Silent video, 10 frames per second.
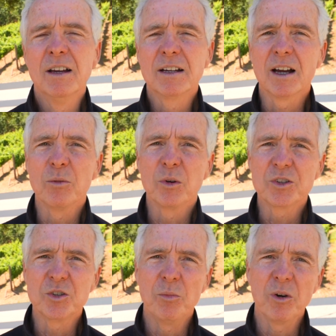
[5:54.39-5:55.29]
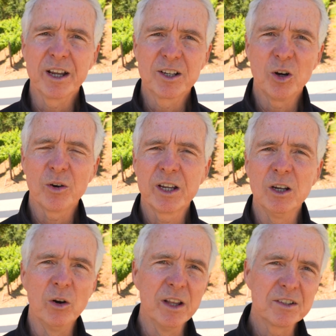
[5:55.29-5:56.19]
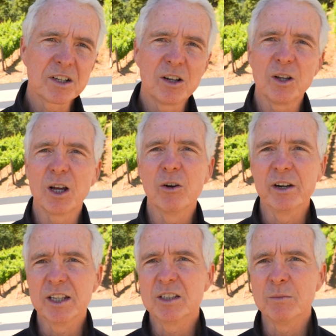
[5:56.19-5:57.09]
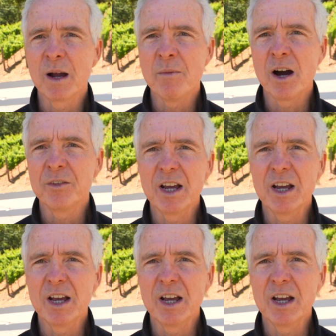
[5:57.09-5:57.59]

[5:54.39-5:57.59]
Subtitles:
God wants to bring coherence, clarity to my mind.